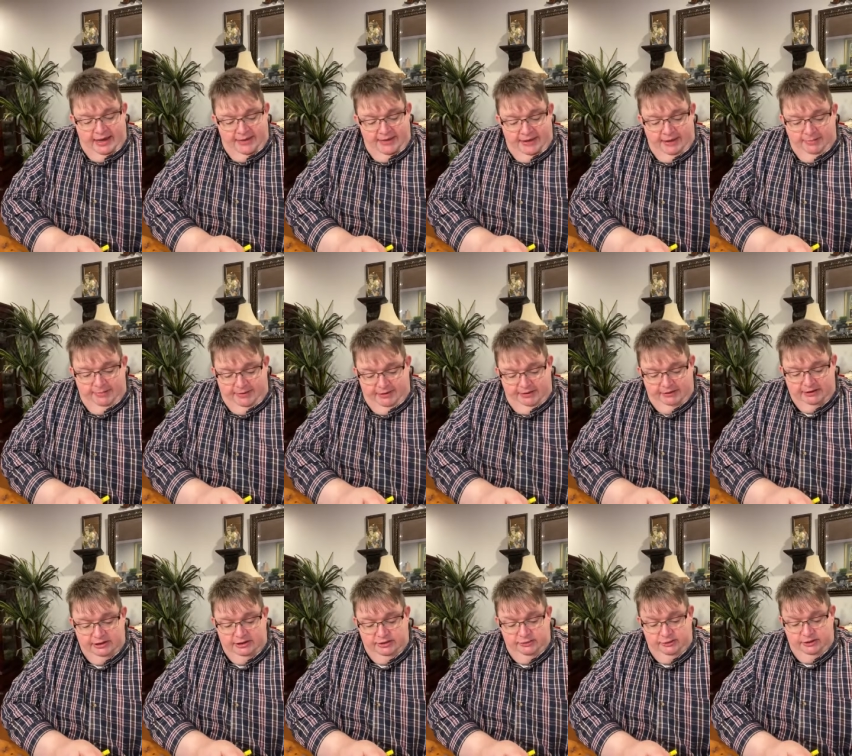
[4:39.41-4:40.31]
the
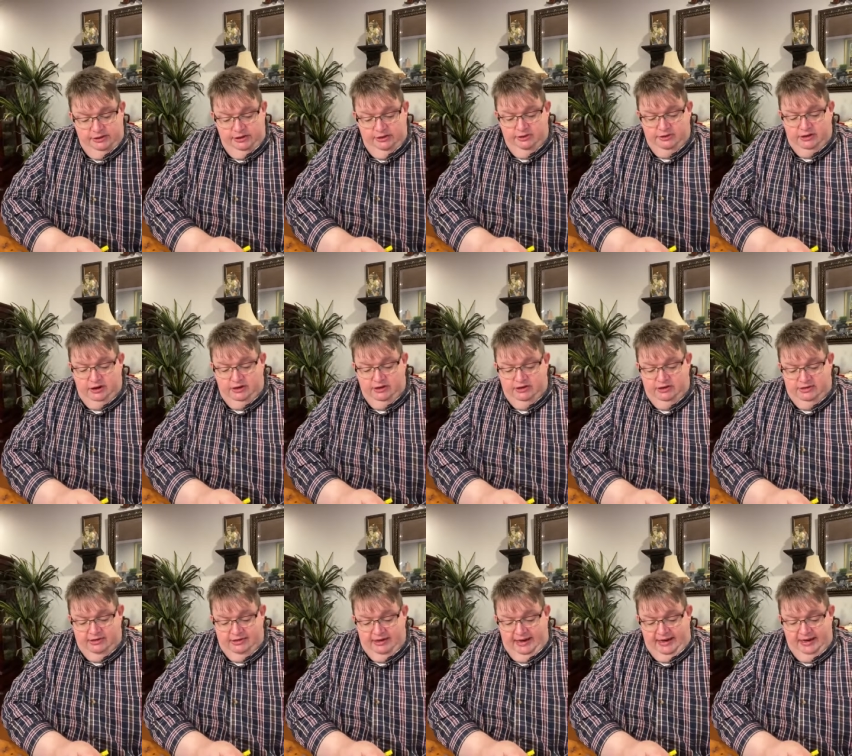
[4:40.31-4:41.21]
ability to reduce our
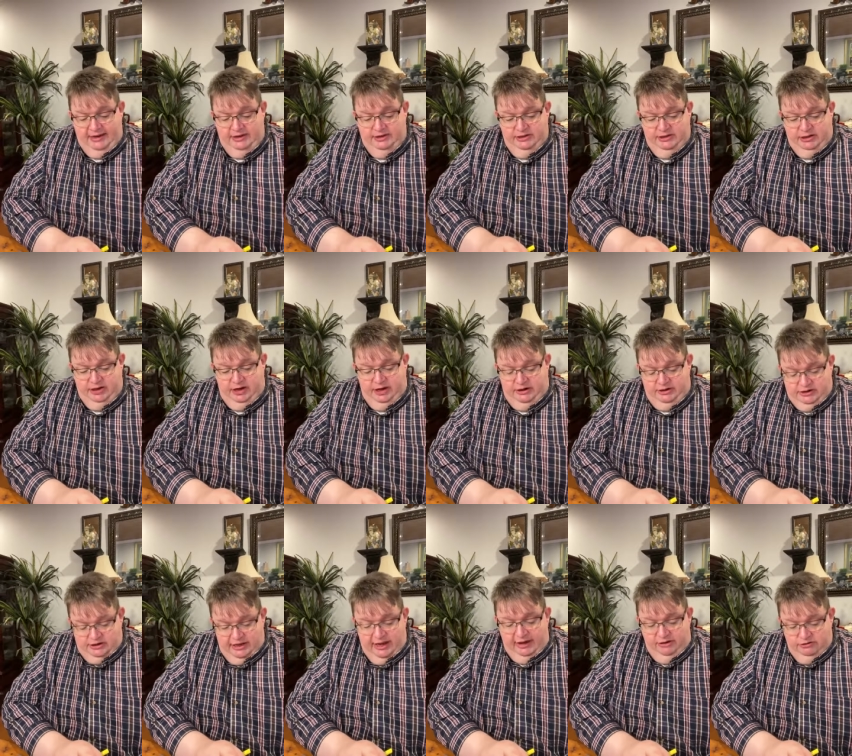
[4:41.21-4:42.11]
second ju- our
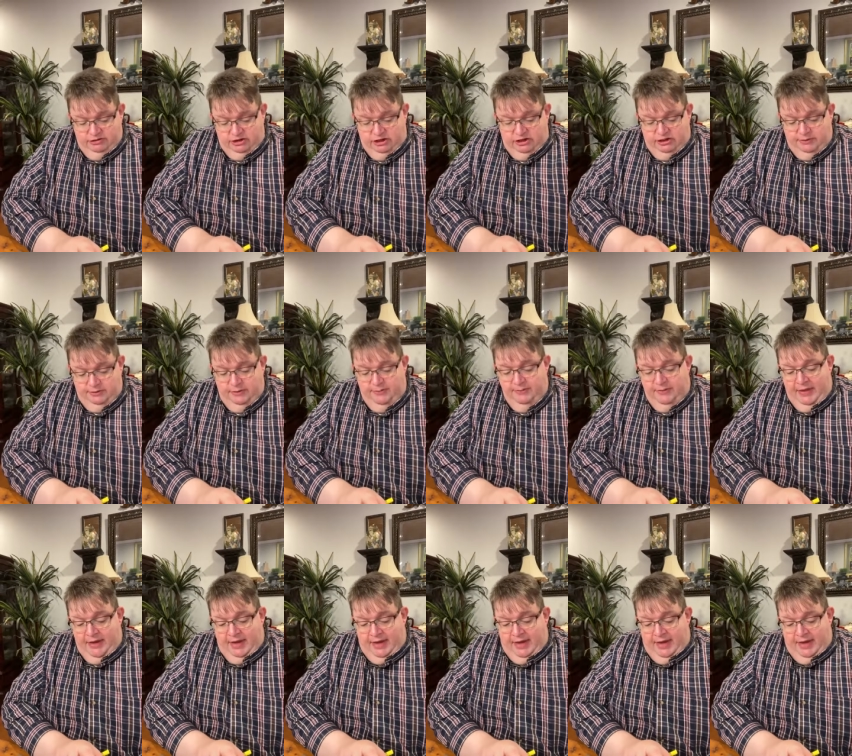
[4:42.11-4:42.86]
sound judgment